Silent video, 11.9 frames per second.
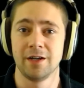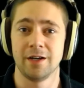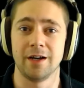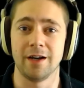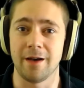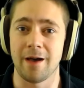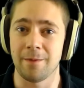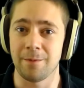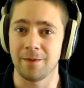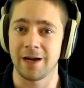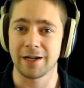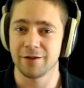
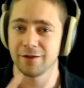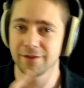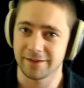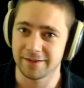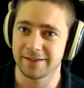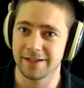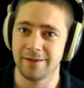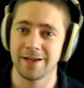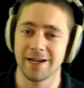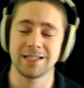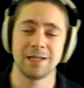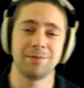And I can't say
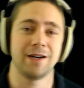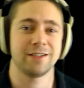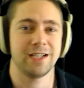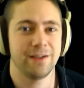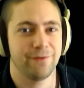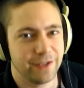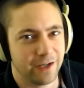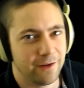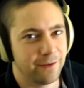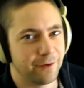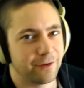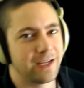that about every
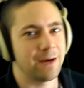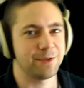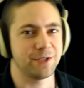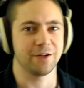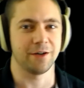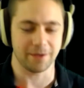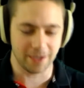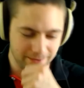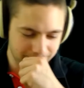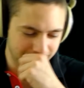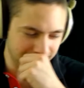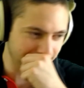other capture card.
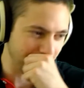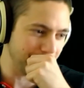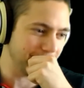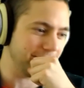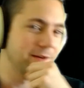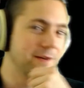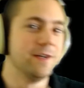Avermedia.